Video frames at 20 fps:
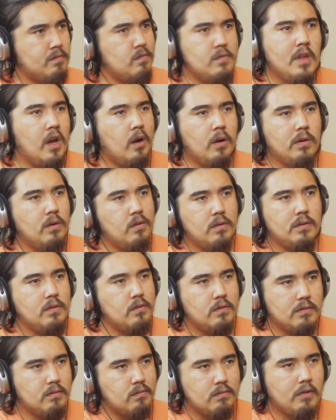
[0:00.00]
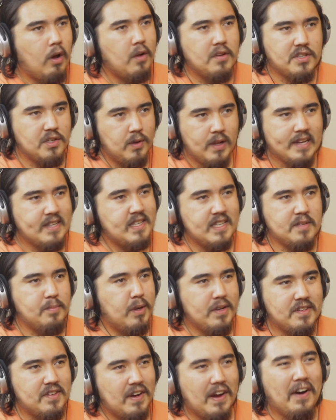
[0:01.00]
No. Also like 6
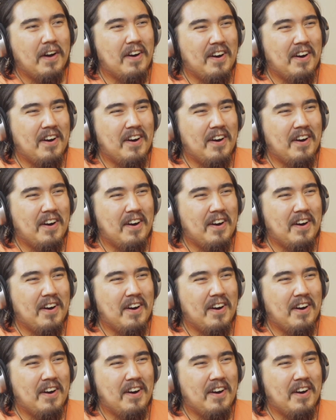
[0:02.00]
months ago.